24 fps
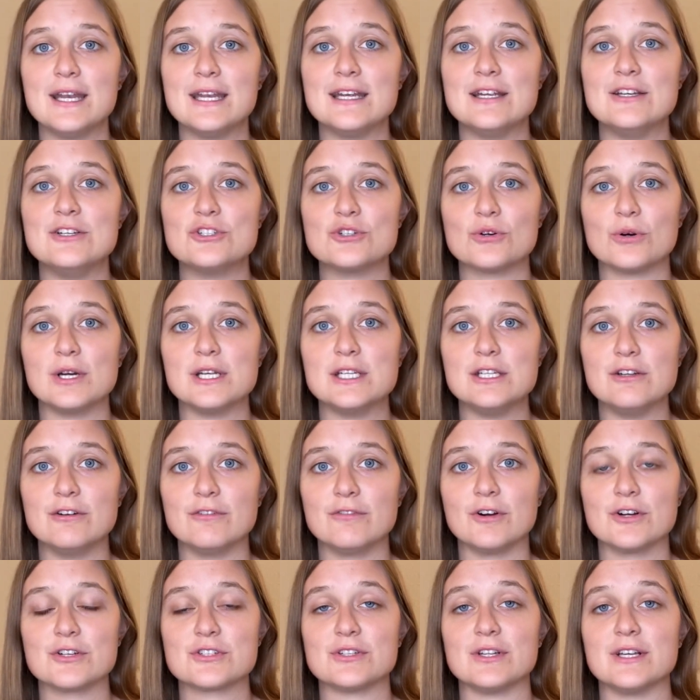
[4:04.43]
to enjoy
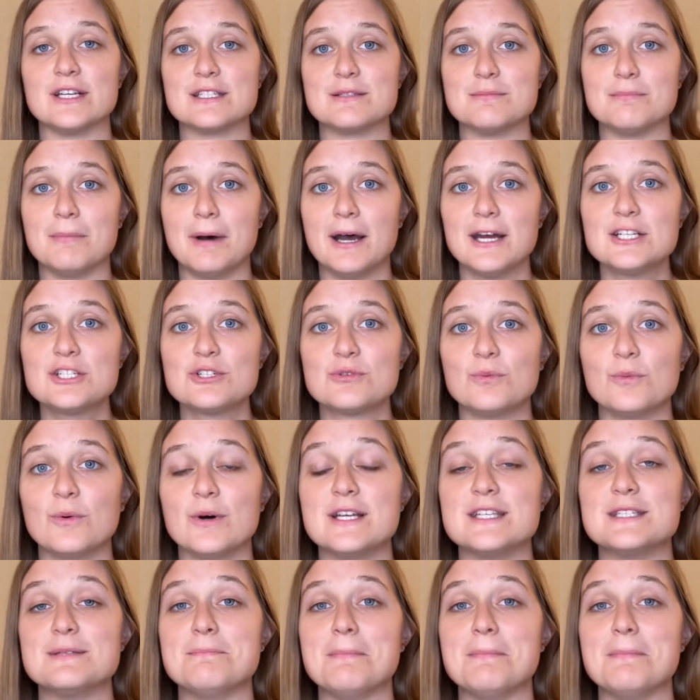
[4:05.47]
Universal as much was